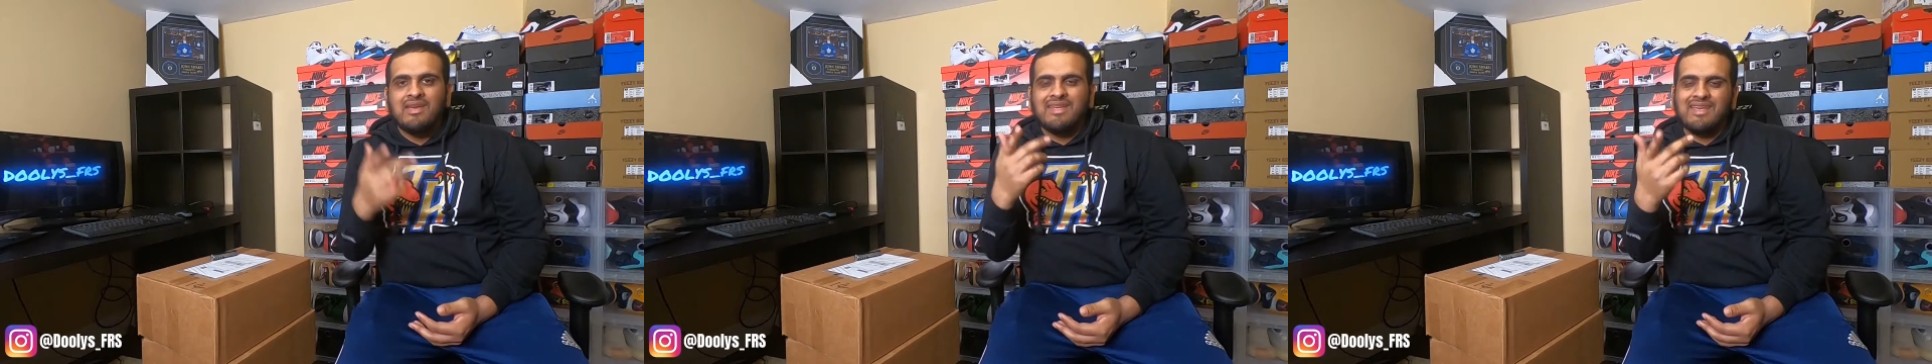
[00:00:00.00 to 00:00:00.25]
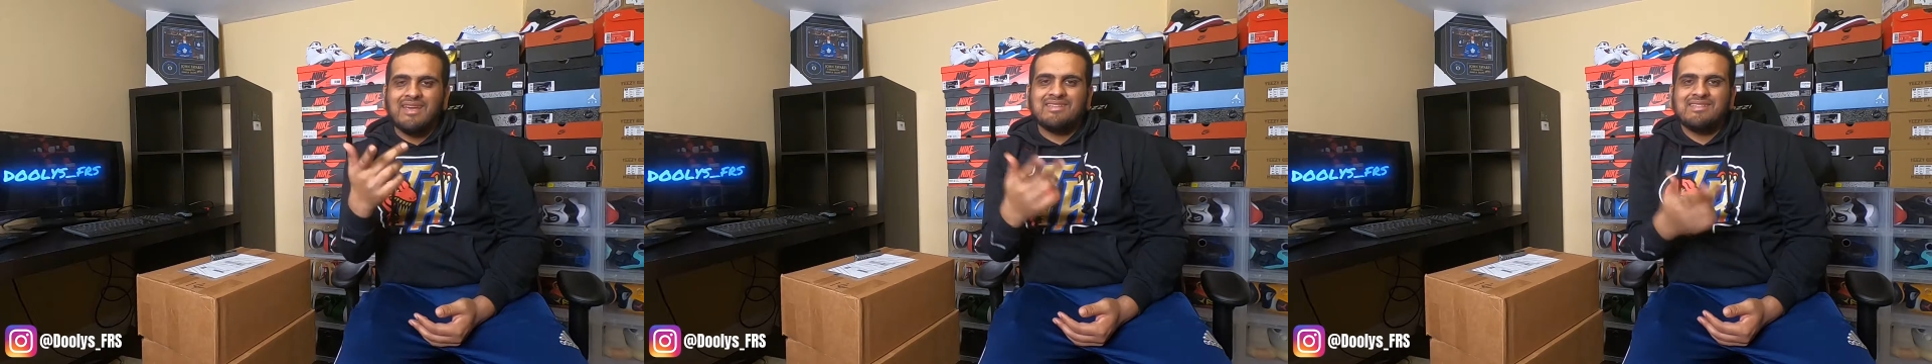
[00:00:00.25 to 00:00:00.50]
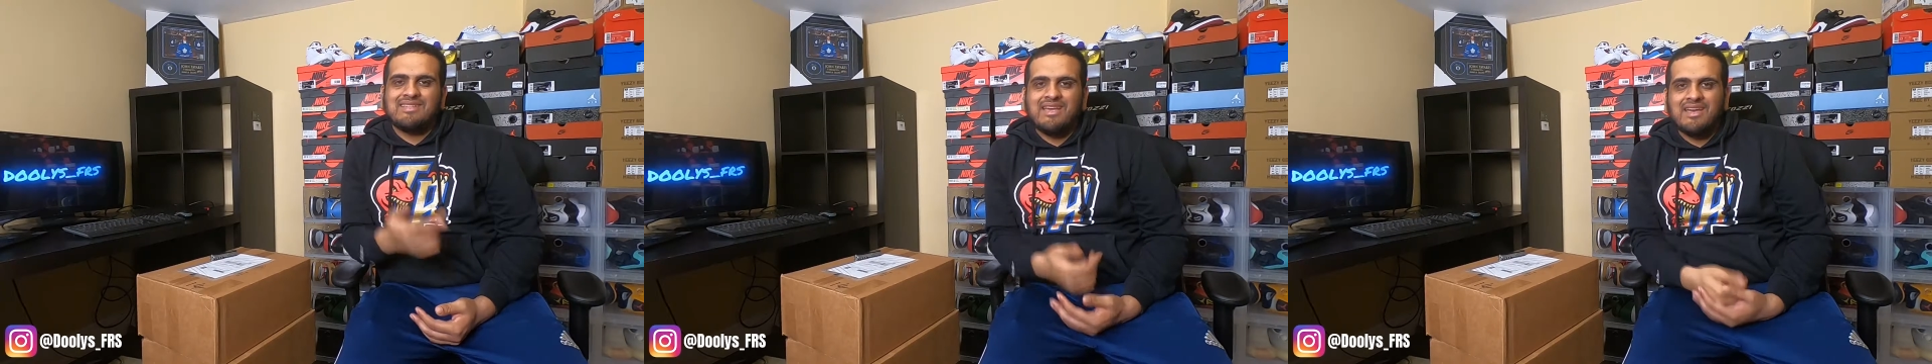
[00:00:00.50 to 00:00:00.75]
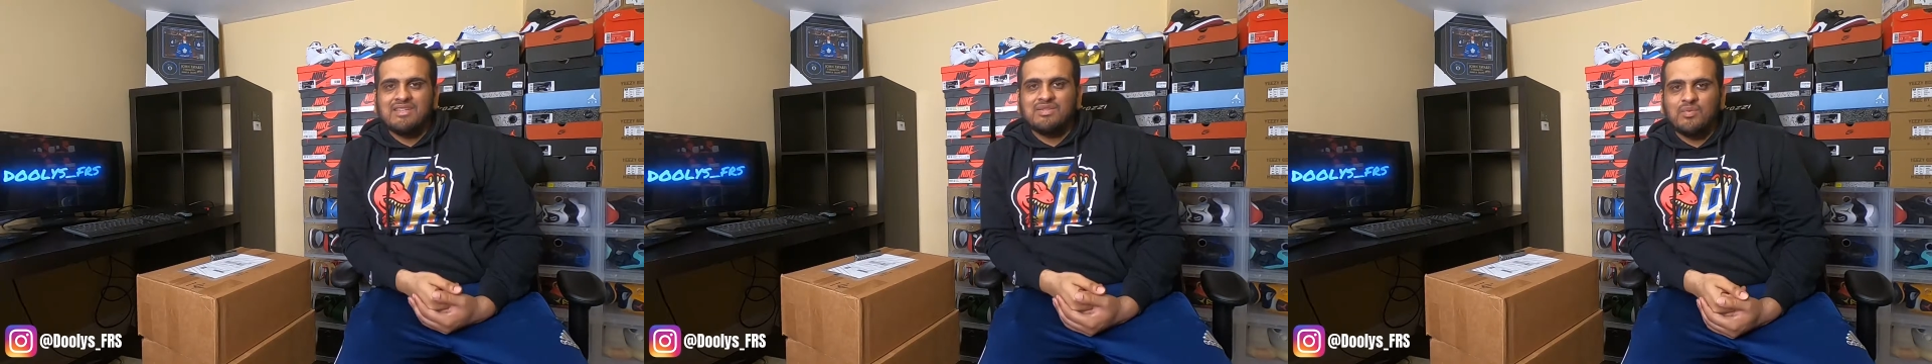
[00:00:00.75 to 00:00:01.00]

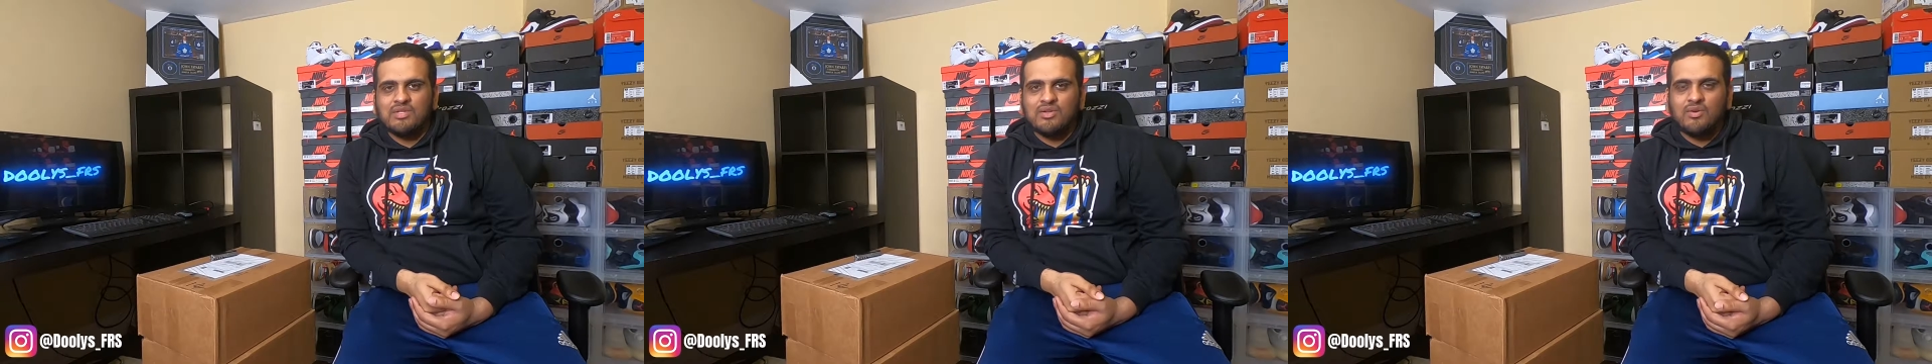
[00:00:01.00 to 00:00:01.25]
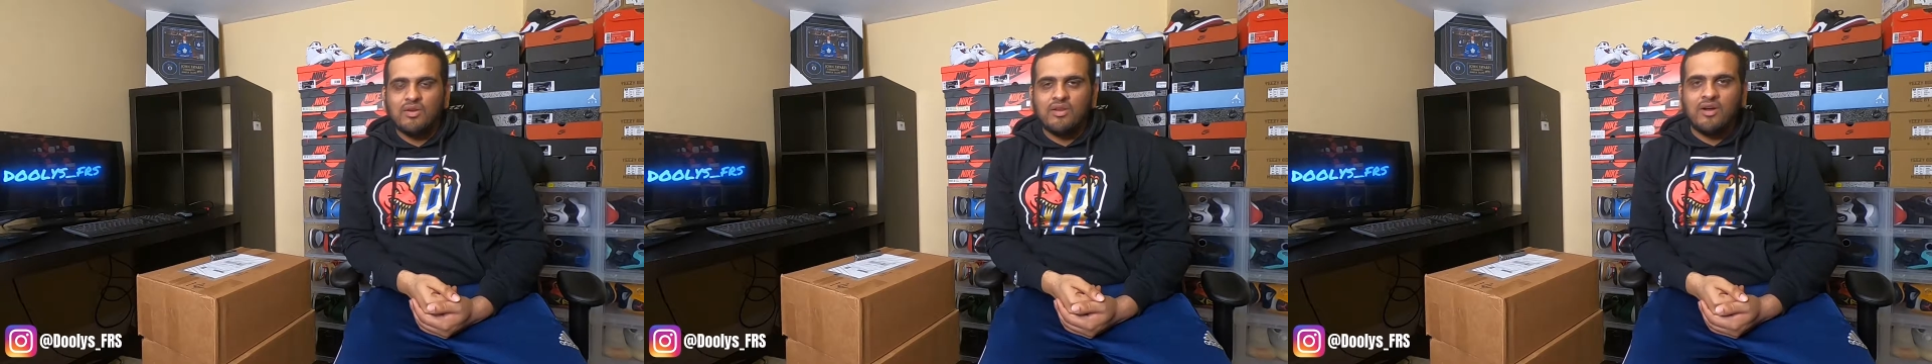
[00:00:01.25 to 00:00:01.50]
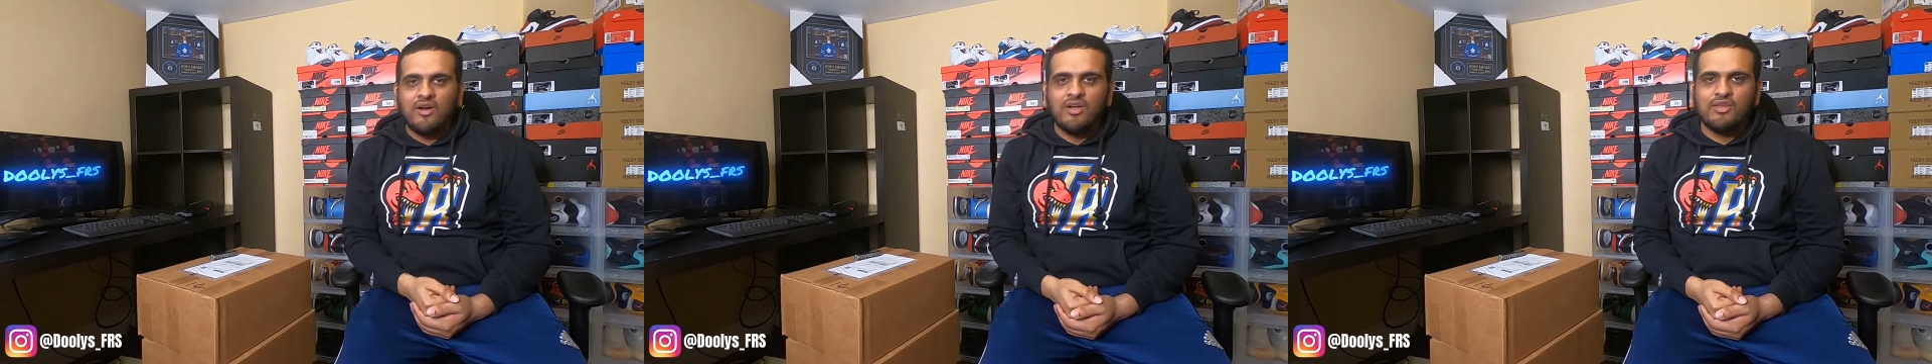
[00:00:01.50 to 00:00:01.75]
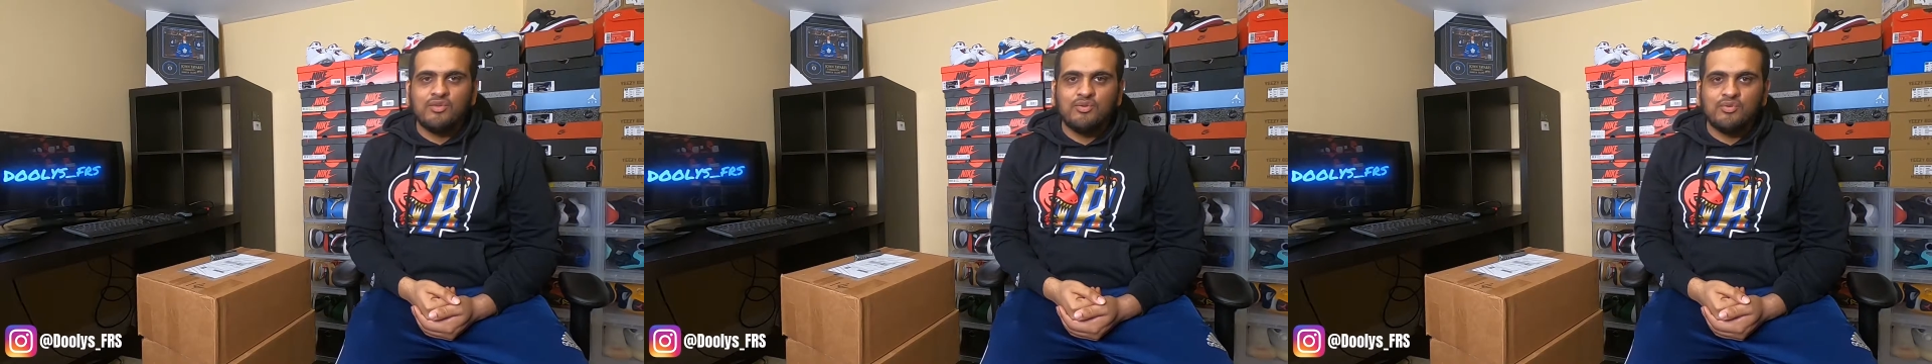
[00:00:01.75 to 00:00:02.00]
Yes, what's going
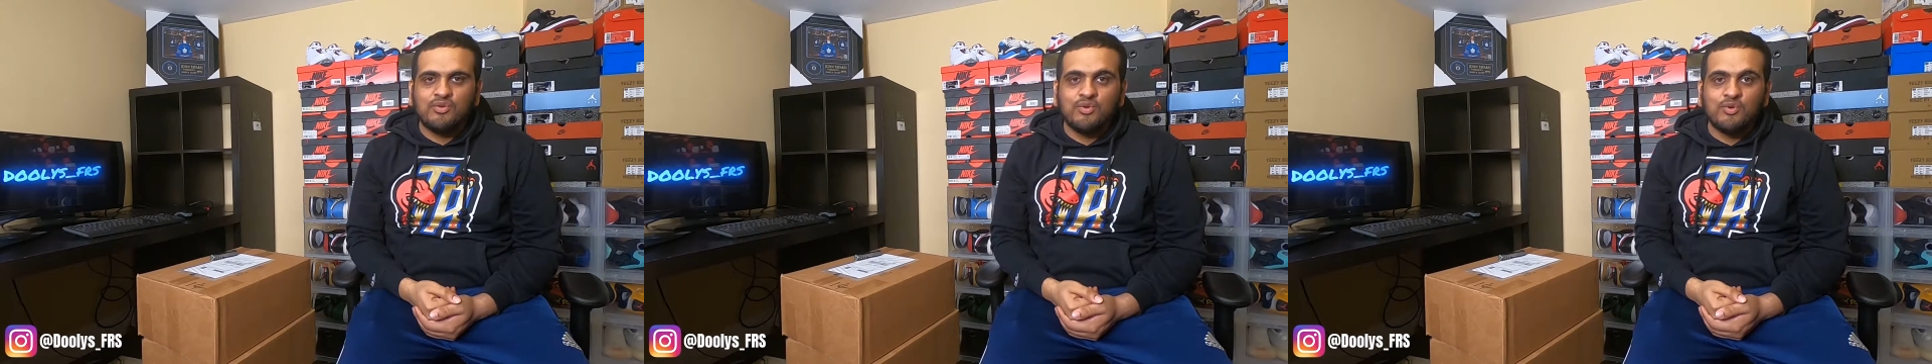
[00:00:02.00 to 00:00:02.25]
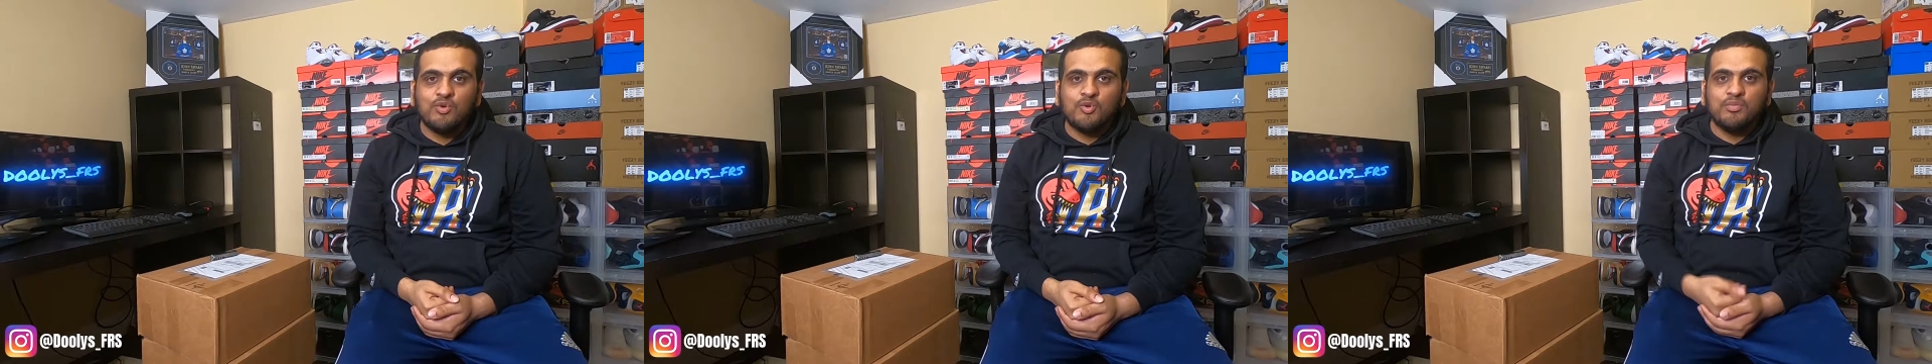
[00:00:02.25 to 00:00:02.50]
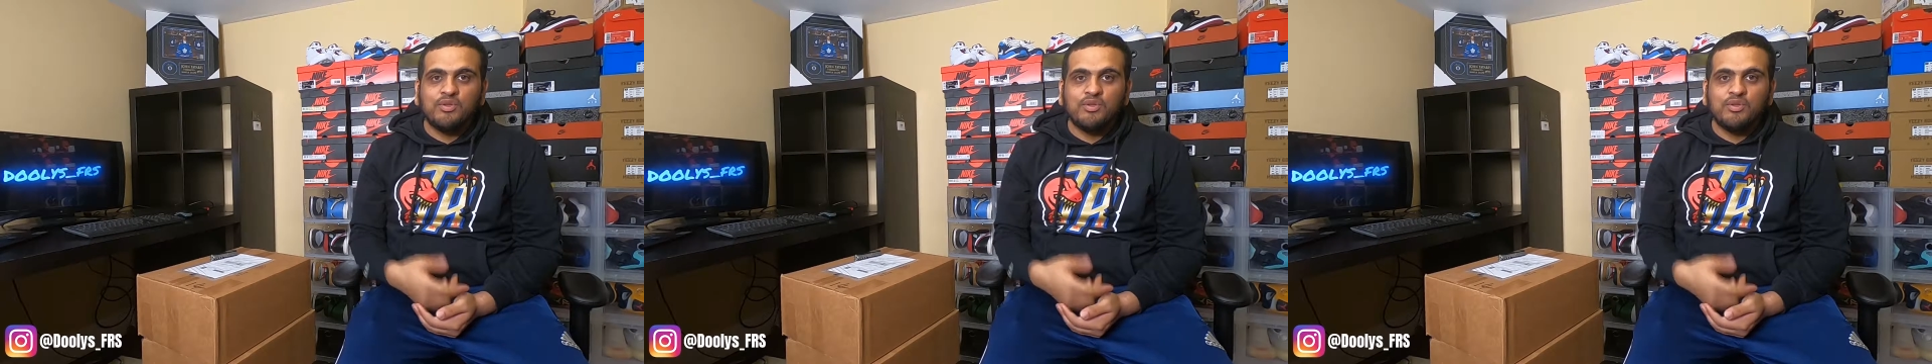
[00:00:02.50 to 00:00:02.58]
on YouTube?